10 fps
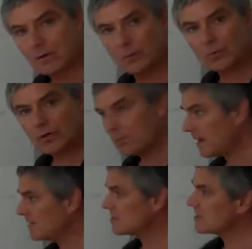All the old
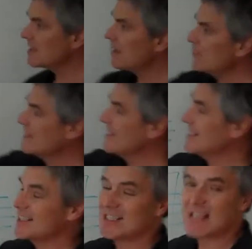pages are there with the
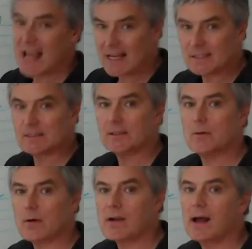exact
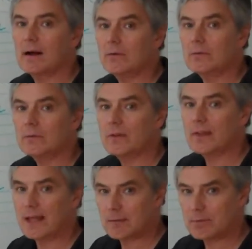URL that
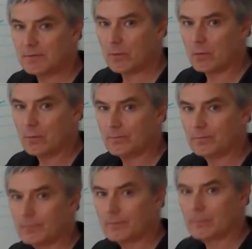they had before,
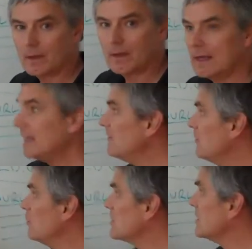
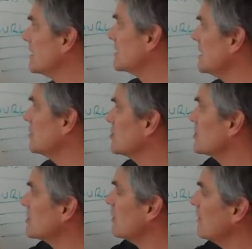even to the extension.
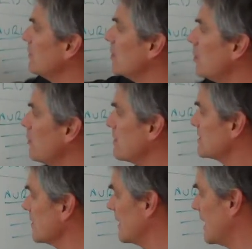So if the old
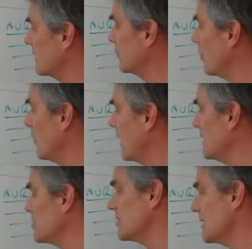website had
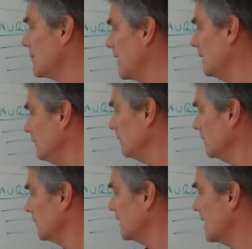.html
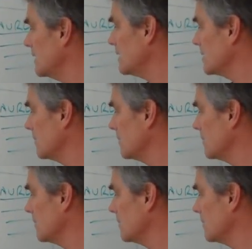on the end,